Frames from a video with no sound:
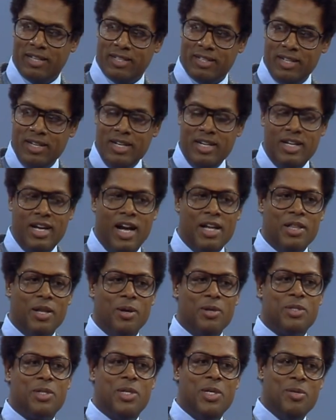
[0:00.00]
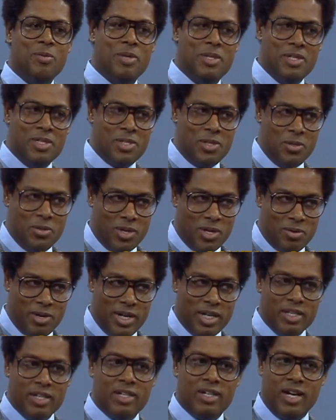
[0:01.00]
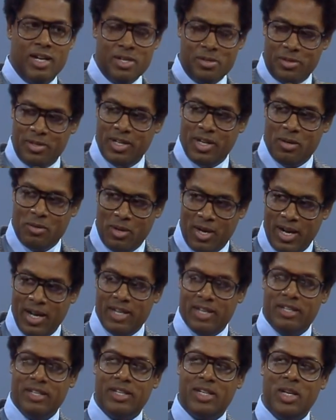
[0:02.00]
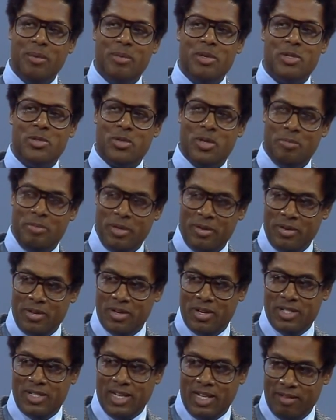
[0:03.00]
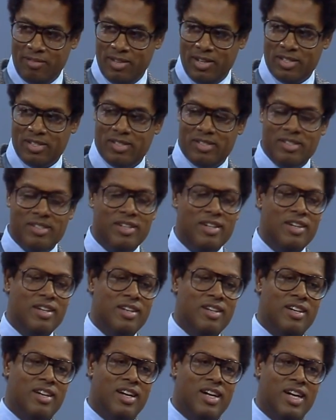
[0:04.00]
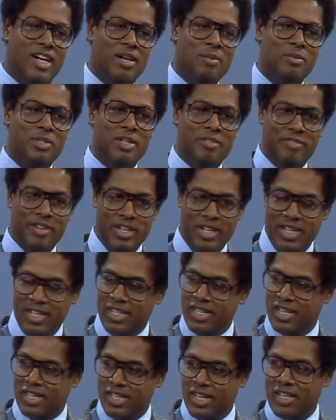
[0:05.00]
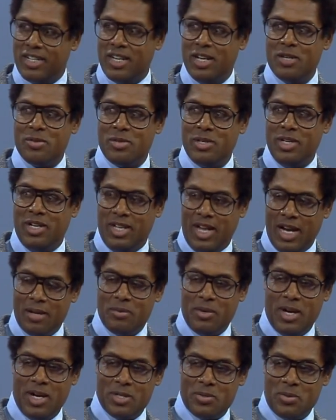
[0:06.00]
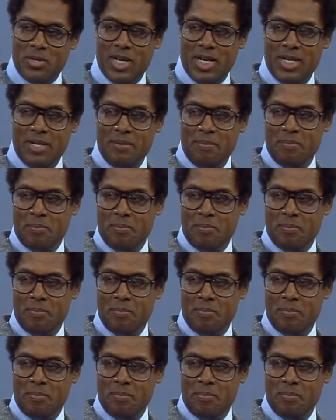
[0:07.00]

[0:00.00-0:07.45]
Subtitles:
and those Cubans who are running the country are white, and the Cubans who are appearing on television defending their country are likewise white.